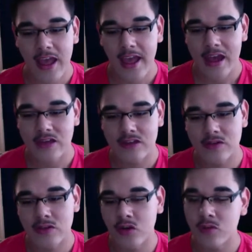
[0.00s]

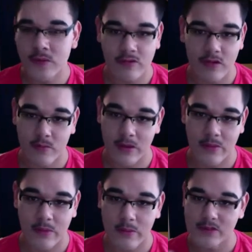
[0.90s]
And don't be thrown by
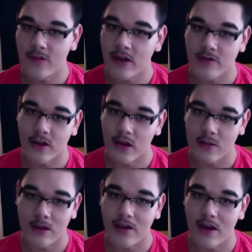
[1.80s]
the baby's father
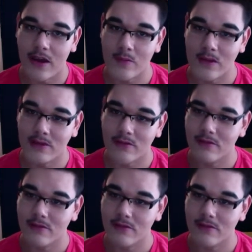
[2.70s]
comment. I mean,